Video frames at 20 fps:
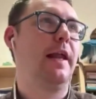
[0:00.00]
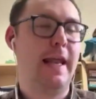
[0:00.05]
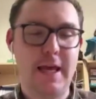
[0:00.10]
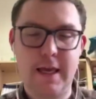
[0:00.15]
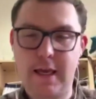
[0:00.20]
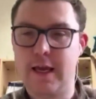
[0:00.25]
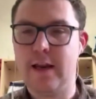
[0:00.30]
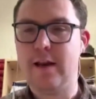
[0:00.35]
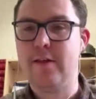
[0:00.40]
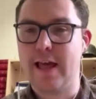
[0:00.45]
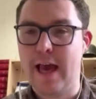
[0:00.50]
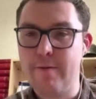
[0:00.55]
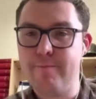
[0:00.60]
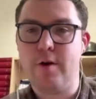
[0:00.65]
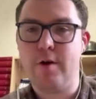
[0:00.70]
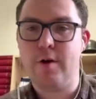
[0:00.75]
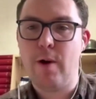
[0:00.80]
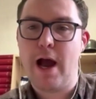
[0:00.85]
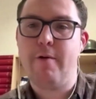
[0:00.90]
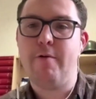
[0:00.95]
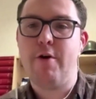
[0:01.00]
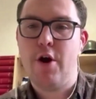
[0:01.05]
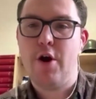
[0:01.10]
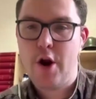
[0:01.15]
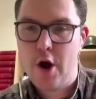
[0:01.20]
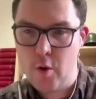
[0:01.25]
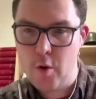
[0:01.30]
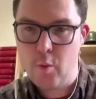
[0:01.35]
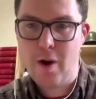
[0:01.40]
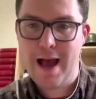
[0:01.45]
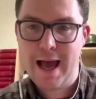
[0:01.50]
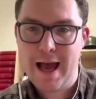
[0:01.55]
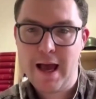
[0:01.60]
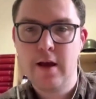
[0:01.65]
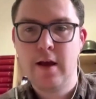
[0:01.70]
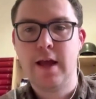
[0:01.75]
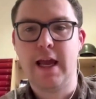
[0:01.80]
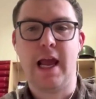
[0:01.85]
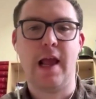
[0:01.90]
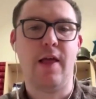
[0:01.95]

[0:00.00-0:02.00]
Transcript: Lincoln is everywhere and nowhere,